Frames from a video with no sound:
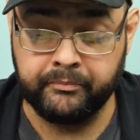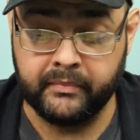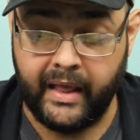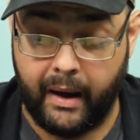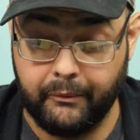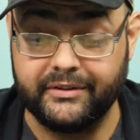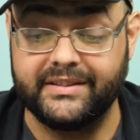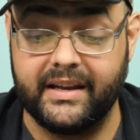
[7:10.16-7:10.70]

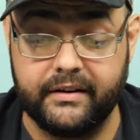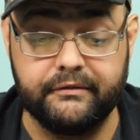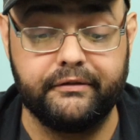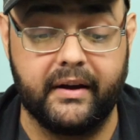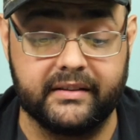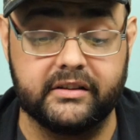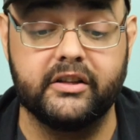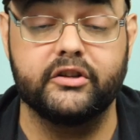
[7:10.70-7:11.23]
I would say, in
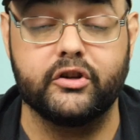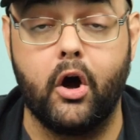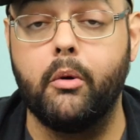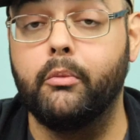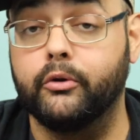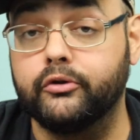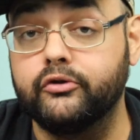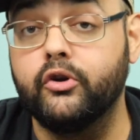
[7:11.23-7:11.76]
fact, there's
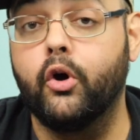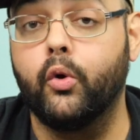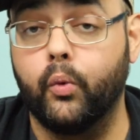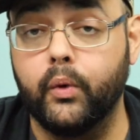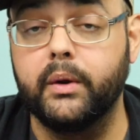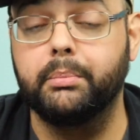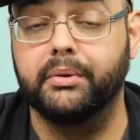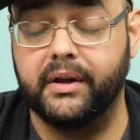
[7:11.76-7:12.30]
almost no
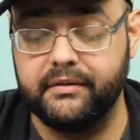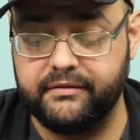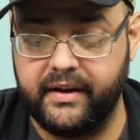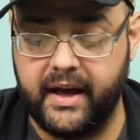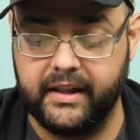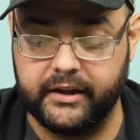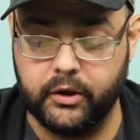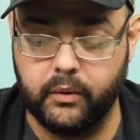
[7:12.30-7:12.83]
replay
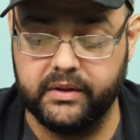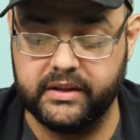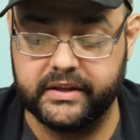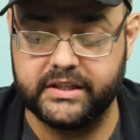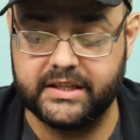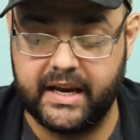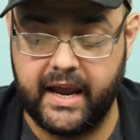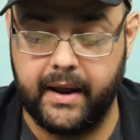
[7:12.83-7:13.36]
value in
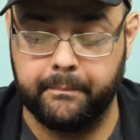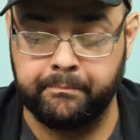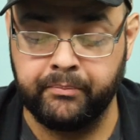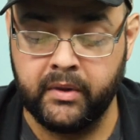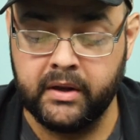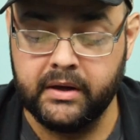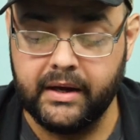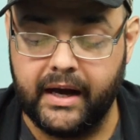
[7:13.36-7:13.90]
this game.
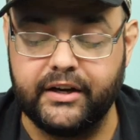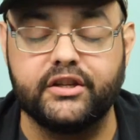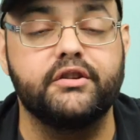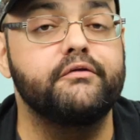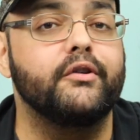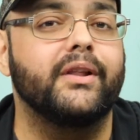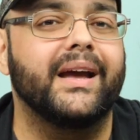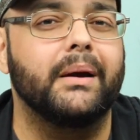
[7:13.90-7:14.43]
It
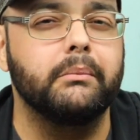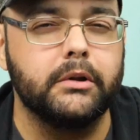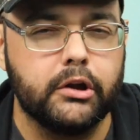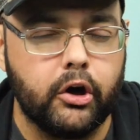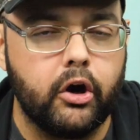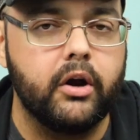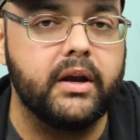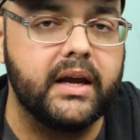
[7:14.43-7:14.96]
doesn't feel like I'm
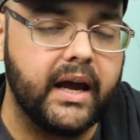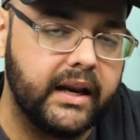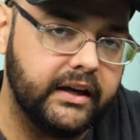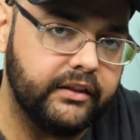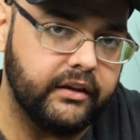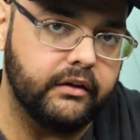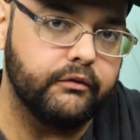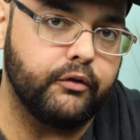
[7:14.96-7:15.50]
learning
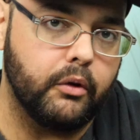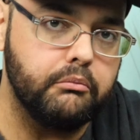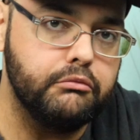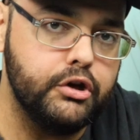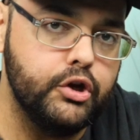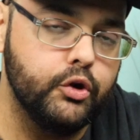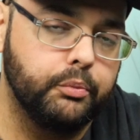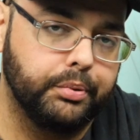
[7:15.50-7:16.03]
anything
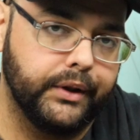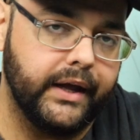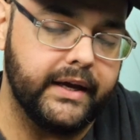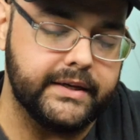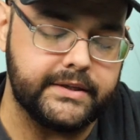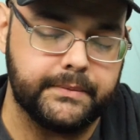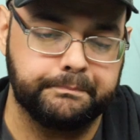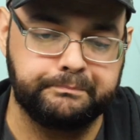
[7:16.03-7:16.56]
from new
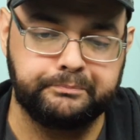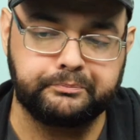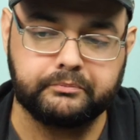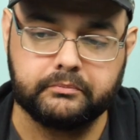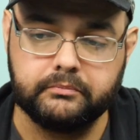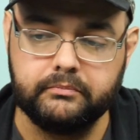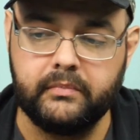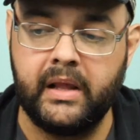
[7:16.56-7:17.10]
plays.
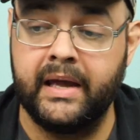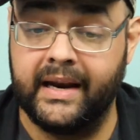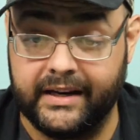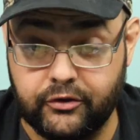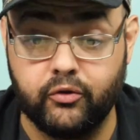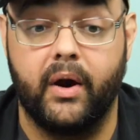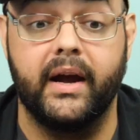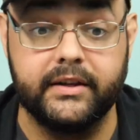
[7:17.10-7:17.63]
And I
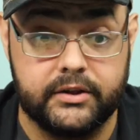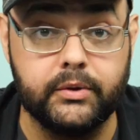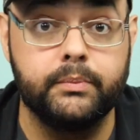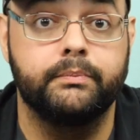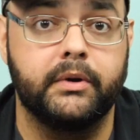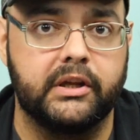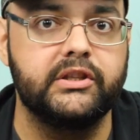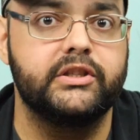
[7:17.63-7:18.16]
try to
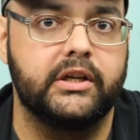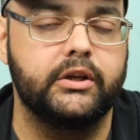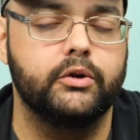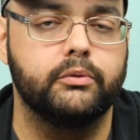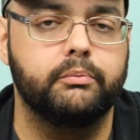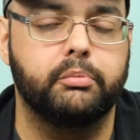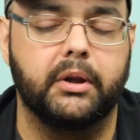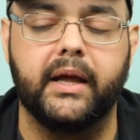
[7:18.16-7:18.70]

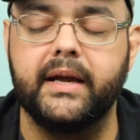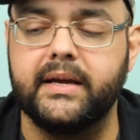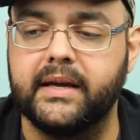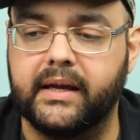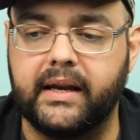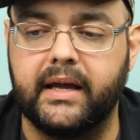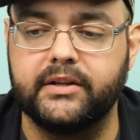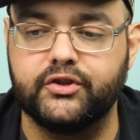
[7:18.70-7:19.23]
continue playing,
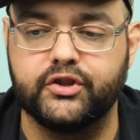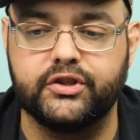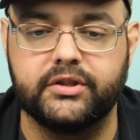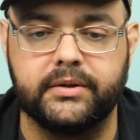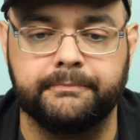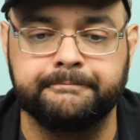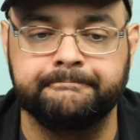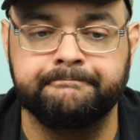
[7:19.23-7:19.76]
and I
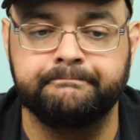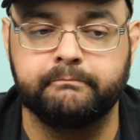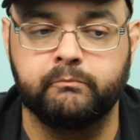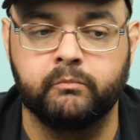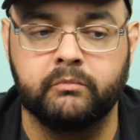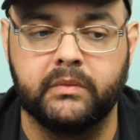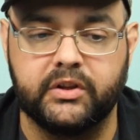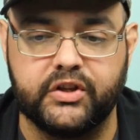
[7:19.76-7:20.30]
just
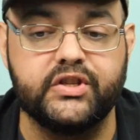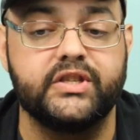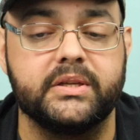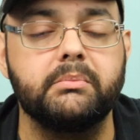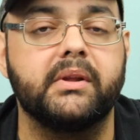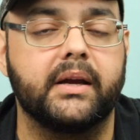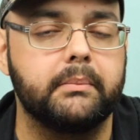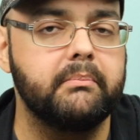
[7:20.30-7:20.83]
doesn't
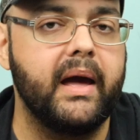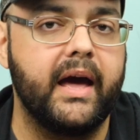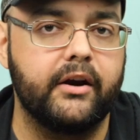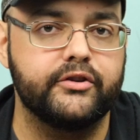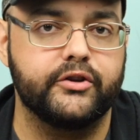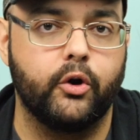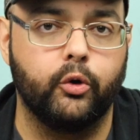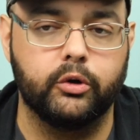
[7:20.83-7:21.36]
seem like it
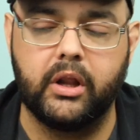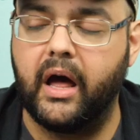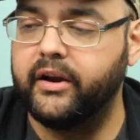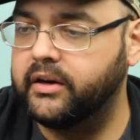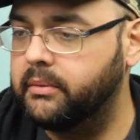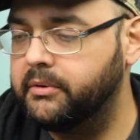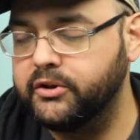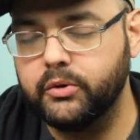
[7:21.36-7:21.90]
matters a whole lot.
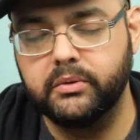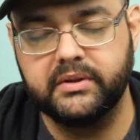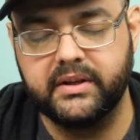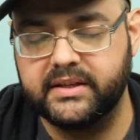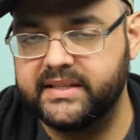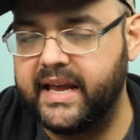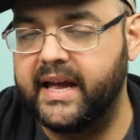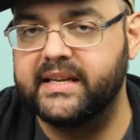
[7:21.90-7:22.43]
You're going to be doing the
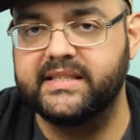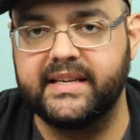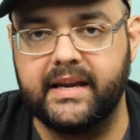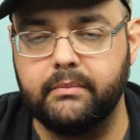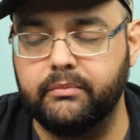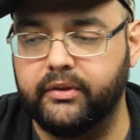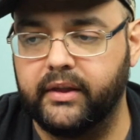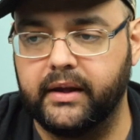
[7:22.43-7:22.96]
exact
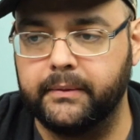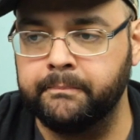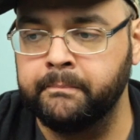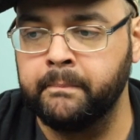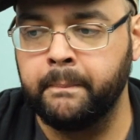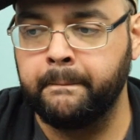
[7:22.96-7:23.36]
same thing.